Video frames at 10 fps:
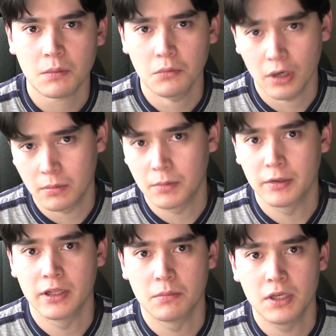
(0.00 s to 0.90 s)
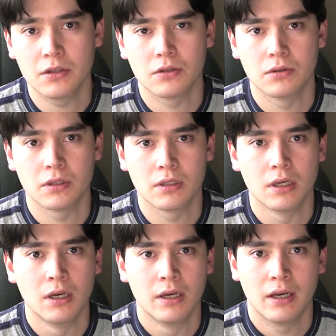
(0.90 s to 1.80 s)
Probably the meat juices.
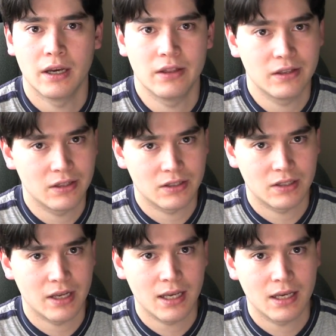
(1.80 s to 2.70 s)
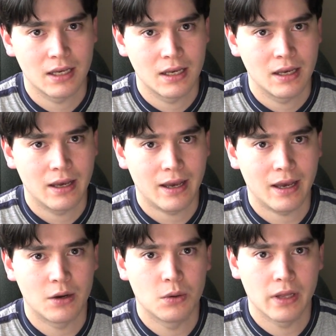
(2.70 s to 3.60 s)
And then the steak
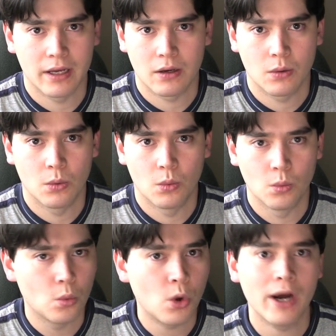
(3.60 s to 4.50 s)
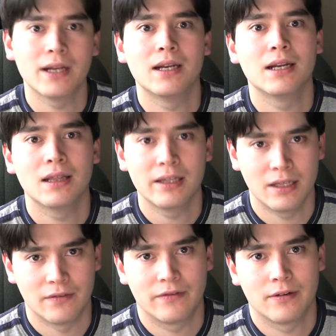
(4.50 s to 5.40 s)
and like one
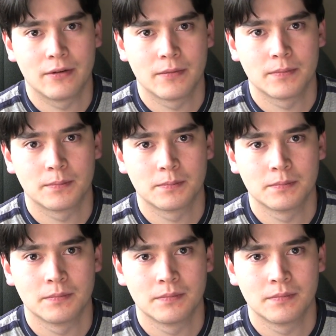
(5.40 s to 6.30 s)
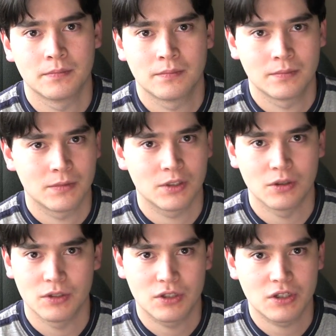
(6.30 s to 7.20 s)
leaf.
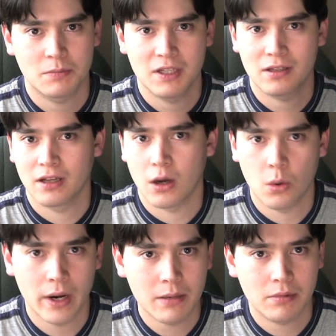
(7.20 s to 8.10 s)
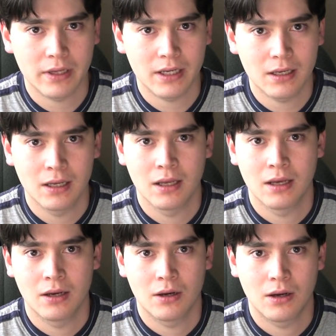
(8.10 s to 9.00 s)
So it's just basically a white plate,
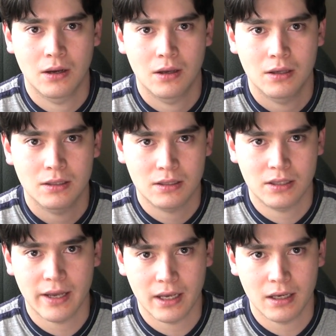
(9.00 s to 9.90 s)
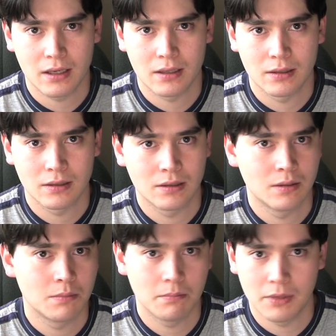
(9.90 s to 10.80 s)
steak,
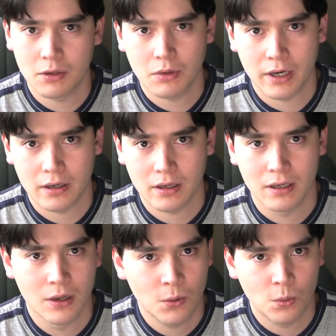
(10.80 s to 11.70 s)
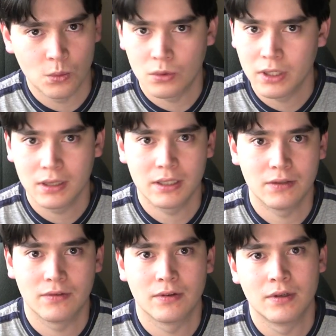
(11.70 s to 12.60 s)
bit of water, one leaf.